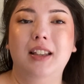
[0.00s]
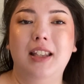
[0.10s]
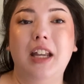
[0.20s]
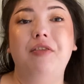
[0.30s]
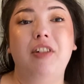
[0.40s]

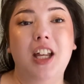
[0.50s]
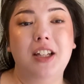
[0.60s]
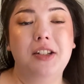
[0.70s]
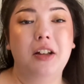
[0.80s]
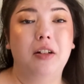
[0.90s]
They
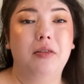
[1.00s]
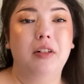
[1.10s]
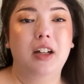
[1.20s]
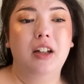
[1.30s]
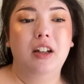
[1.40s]
fit, so
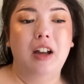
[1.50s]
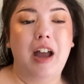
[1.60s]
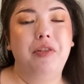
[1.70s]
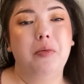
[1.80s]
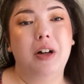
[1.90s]

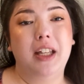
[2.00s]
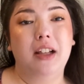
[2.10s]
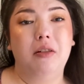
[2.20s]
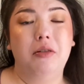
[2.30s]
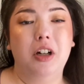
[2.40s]
after a while they get a
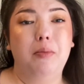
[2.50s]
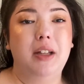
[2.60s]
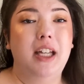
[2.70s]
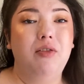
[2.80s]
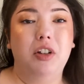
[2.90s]
little
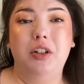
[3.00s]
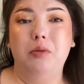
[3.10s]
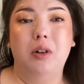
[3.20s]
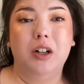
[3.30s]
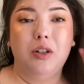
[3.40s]
grubby even though you
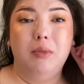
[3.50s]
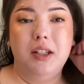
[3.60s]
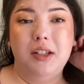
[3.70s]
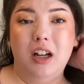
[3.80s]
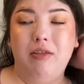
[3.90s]
wash them and
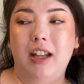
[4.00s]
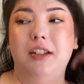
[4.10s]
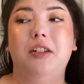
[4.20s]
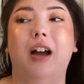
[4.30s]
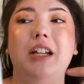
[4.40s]
stuff. And
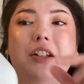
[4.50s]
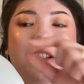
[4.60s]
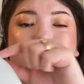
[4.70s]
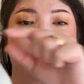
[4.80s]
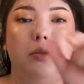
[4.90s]
so I just
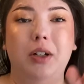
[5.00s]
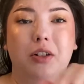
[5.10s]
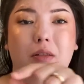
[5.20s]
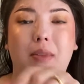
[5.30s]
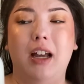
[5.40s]
started
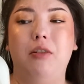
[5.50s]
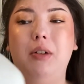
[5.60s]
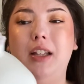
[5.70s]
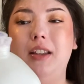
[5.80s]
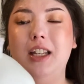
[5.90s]
switching them out
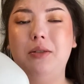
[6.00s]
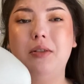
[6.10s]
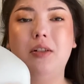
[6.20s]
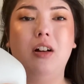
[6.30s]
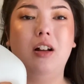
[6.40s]
when this
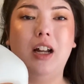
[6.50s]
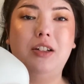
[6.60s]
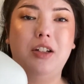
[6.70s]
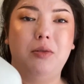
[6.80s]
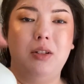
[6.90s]
was gone. I
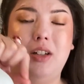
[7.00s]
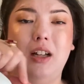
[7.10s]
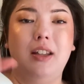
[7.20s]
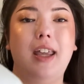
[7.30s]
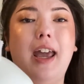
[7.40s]
just switched
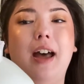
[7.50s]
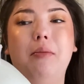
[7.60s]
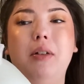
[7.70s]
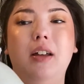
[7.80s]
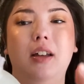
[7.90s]
out the
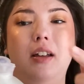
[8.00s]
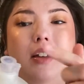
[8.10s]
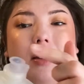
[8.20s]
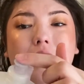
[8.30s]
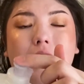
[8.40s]
cap.
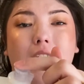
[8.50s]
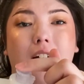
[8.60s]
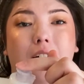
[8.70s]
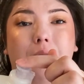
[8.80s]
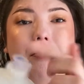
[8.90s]

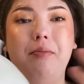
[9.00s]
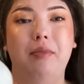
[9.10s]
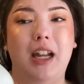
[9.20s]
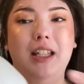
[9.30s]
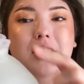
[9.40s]
And
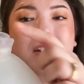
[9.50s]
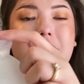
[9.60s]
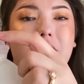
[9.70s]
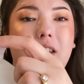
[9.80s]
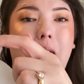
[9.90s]
this is
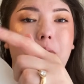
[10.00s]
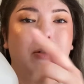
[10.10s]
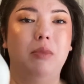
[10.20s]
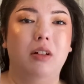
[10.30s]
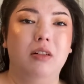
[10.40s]
the cap
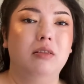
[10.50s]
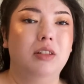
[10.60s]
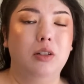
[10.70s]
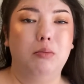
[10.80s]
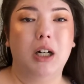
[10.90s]
from the
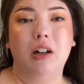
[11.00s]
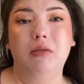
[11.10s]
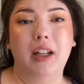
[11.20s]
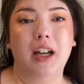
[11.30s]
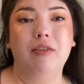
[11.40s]
little bottle
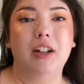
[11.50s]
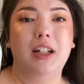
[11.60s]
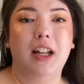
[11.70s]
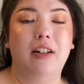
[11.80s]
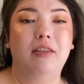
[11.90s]
we have right
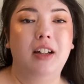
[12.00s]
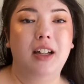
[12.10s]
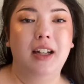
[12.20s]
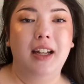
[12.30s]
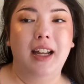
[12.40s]
now.
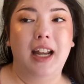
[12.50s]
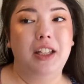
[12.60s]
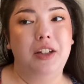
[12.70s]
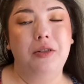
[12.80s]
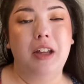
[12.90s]
And
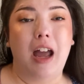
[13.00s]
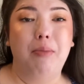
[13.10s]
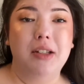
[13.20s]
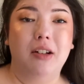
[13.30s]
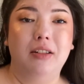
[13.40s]
the new
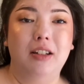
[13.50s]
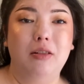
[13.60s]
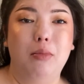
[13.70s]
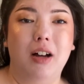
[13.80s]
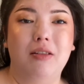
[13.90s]
cap is on the
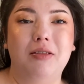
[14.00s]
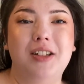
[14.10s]
little bottle.